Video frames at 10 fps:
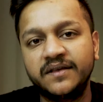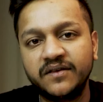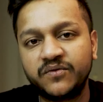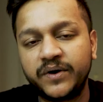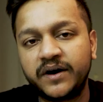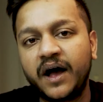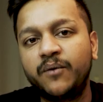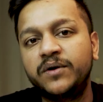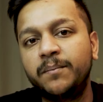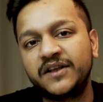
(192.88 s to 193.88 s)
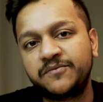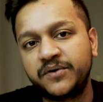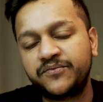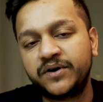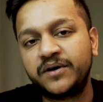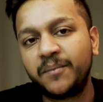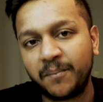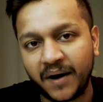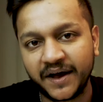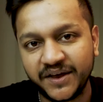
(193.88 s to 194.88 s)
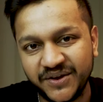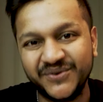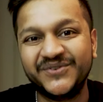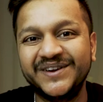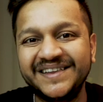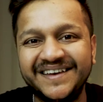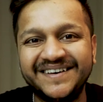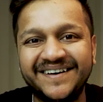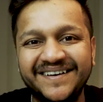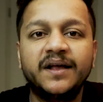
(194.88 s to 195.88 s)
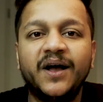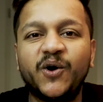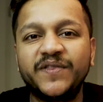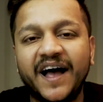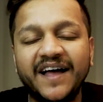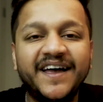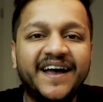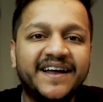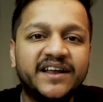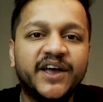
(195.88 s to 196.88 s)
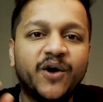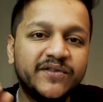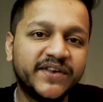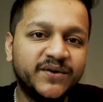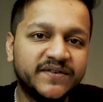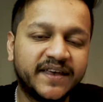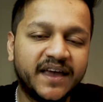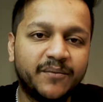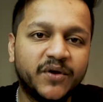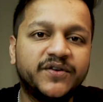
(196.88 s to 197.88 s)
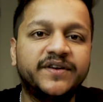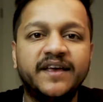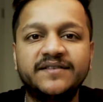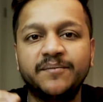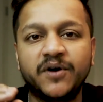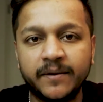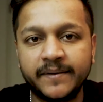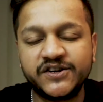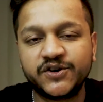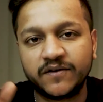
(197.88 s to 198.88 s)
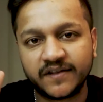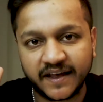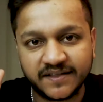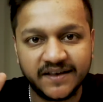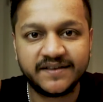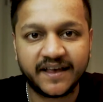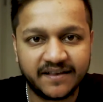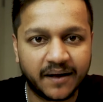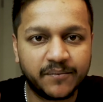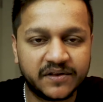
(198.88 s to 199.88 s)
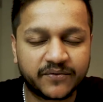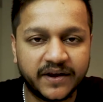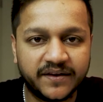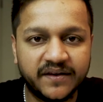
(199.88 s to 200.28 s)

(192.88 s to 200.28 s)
This is where I would much prefer my usual gear. On the other hand, I also use the camera to take some urban shots like these examples right